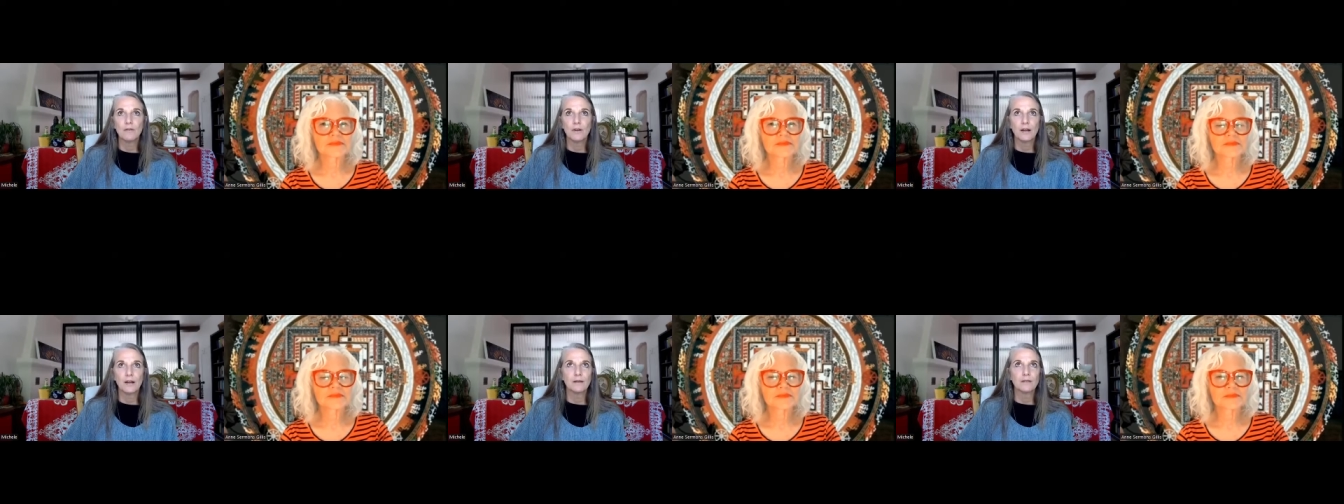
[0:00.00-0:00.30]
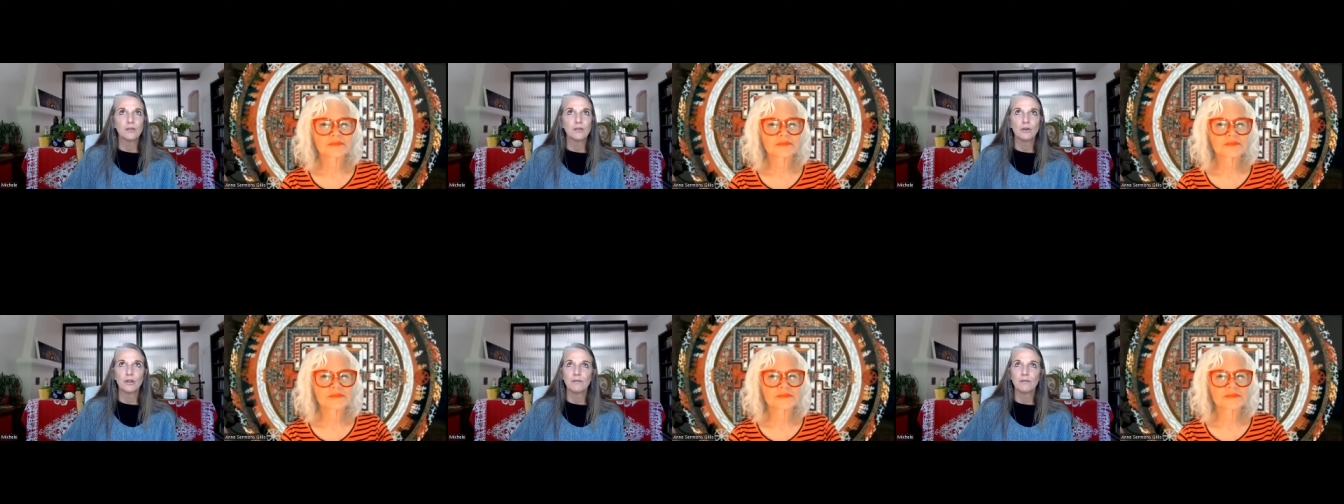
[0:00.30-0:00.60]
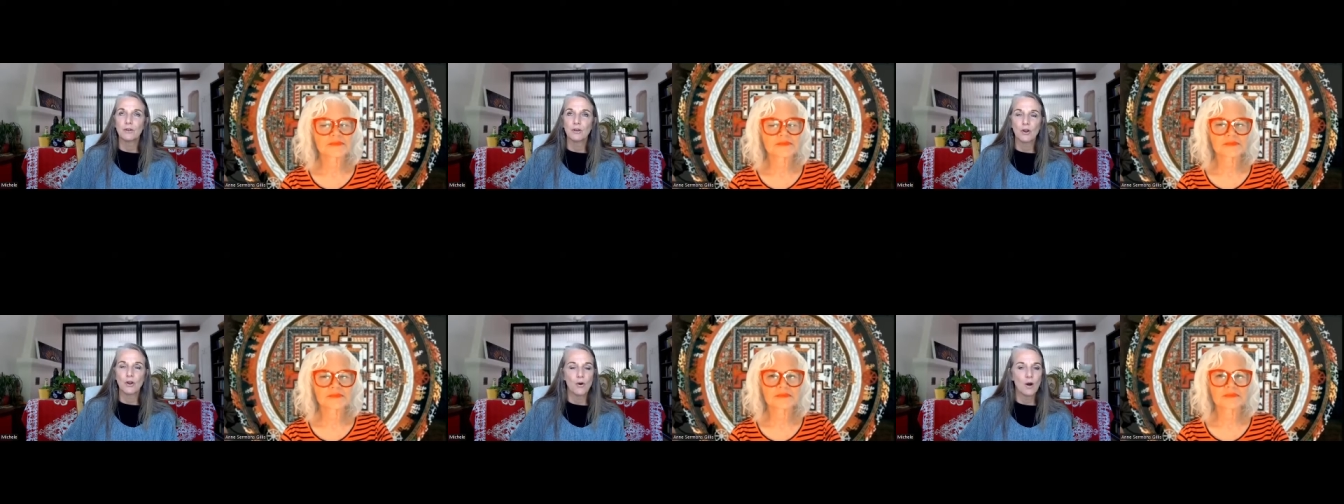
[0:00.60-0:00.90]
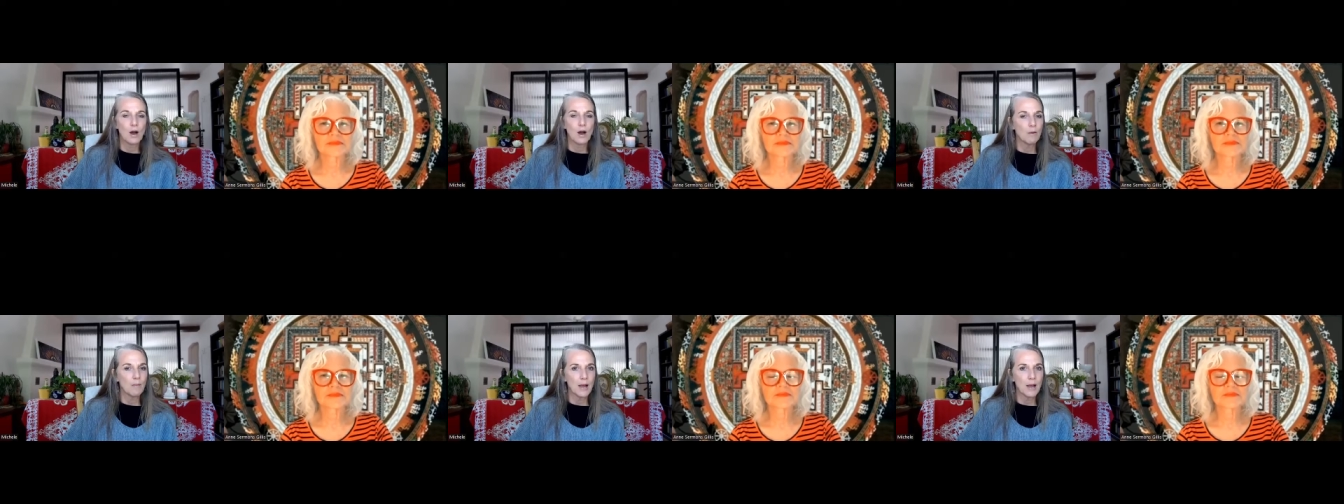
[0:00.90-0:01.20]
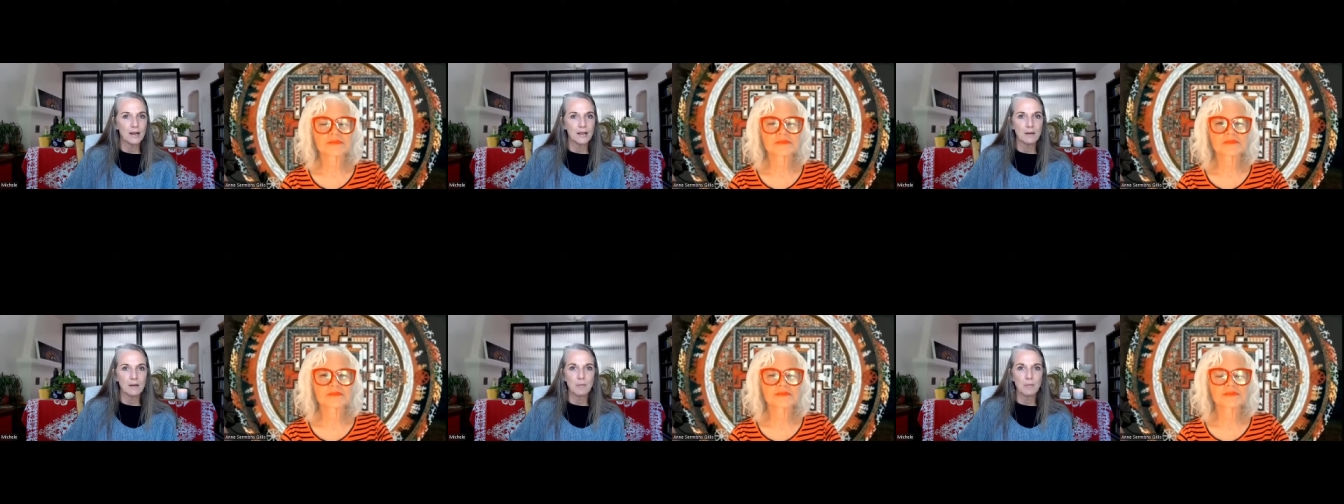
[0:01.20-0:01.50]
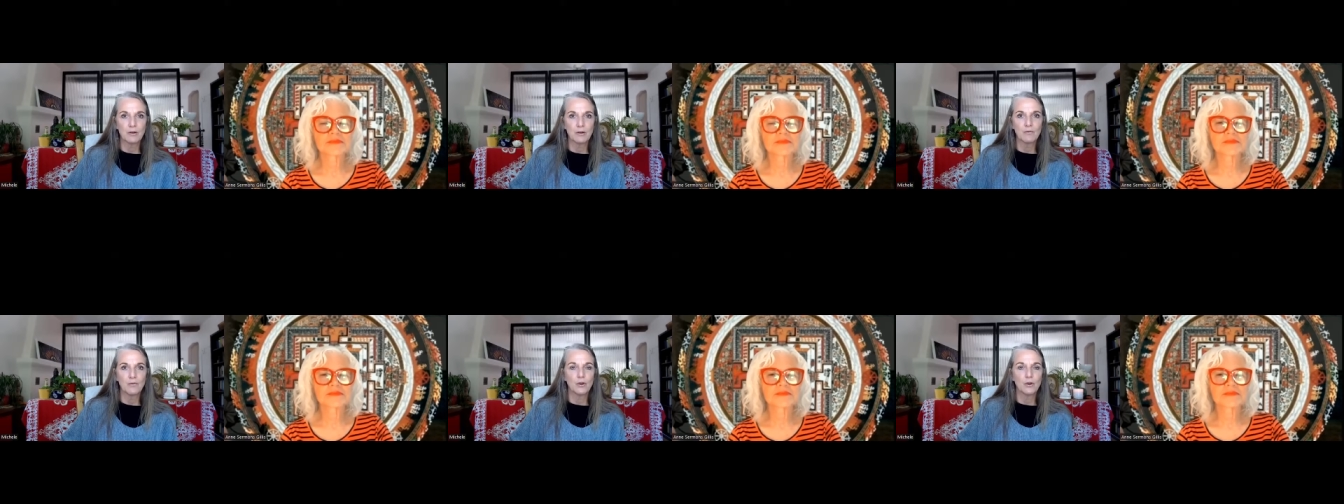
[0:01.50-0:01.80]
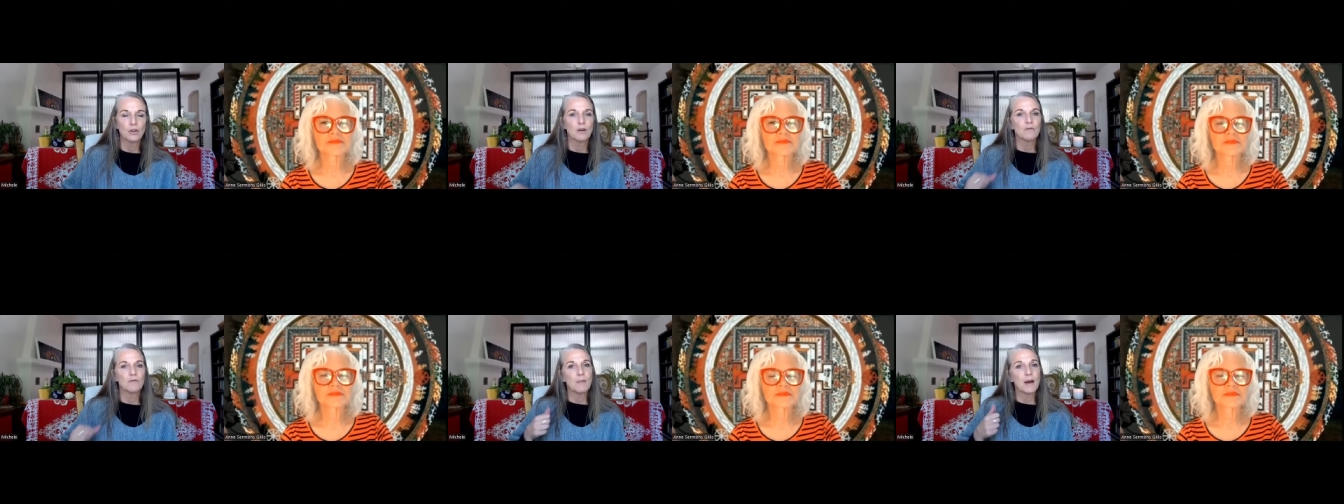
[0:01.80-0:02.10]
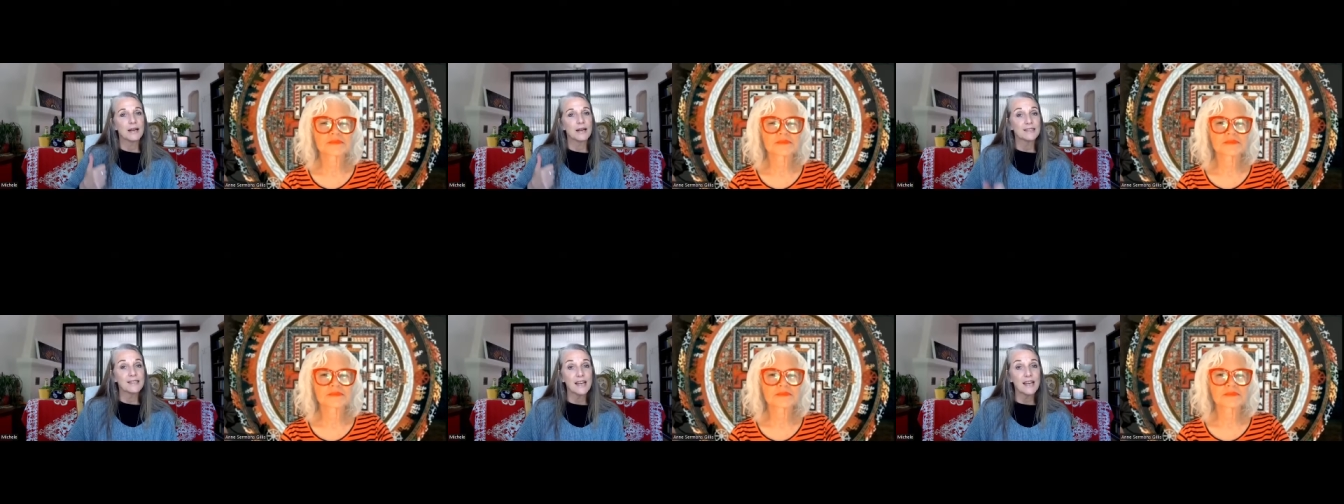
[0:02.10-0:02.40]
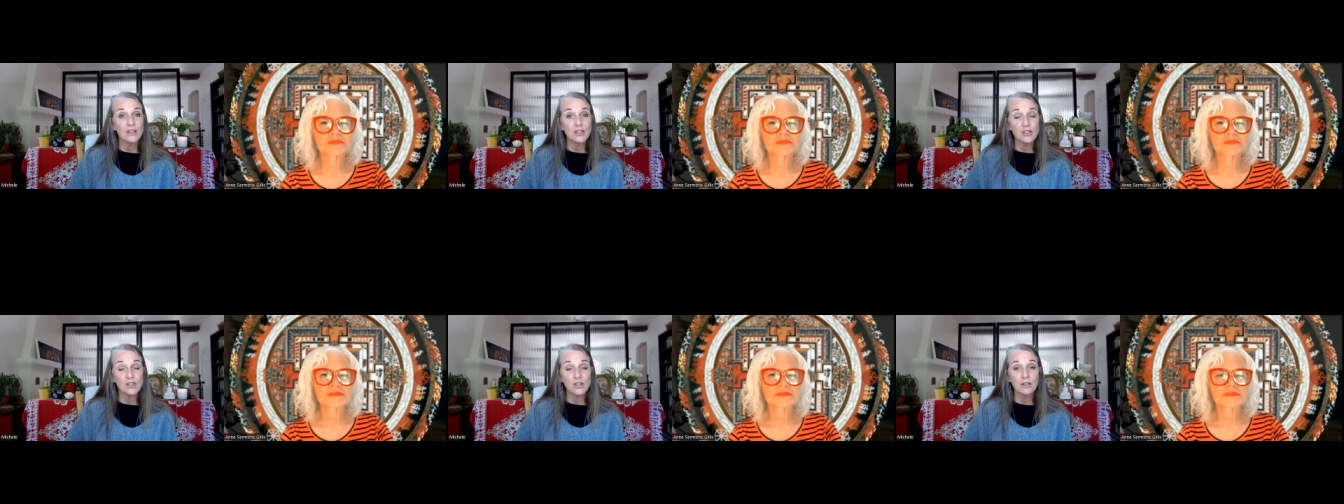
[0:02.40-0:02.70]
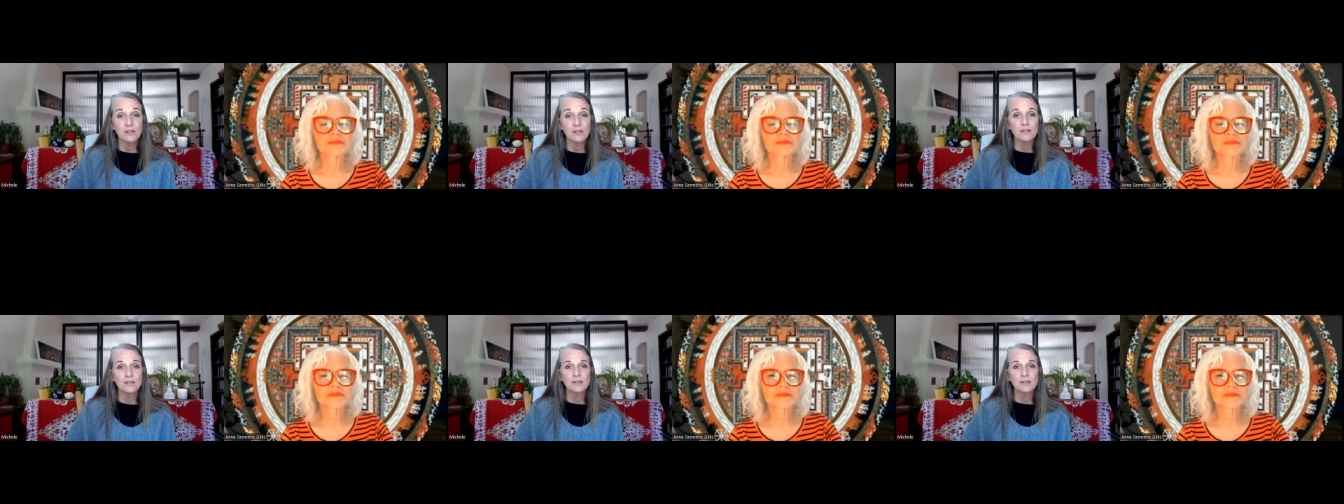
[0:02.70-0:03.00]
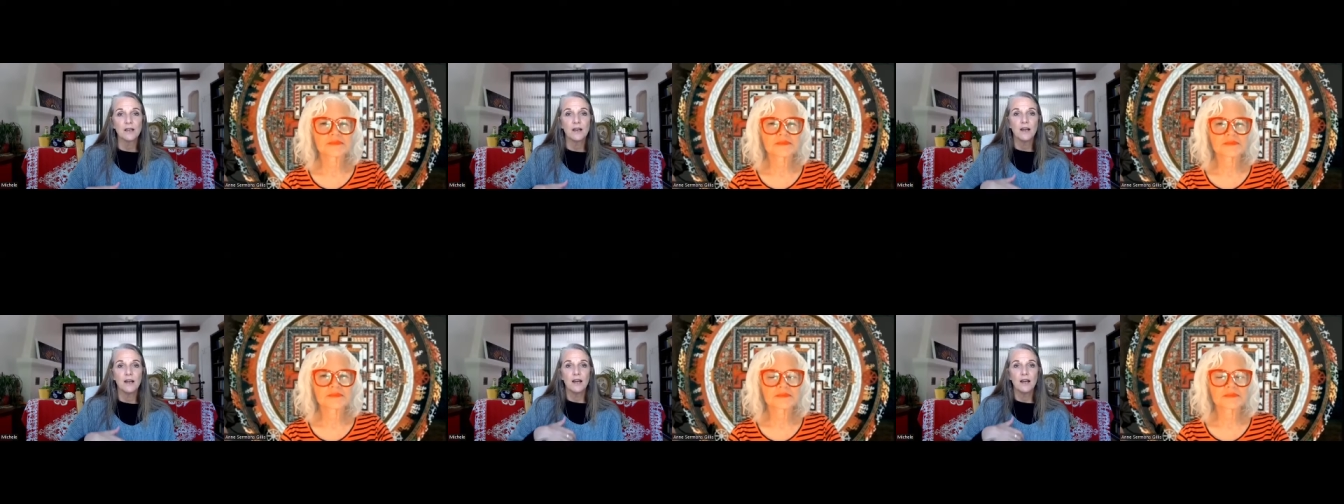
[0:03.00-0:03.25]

and I don't even know how many, but full of meditations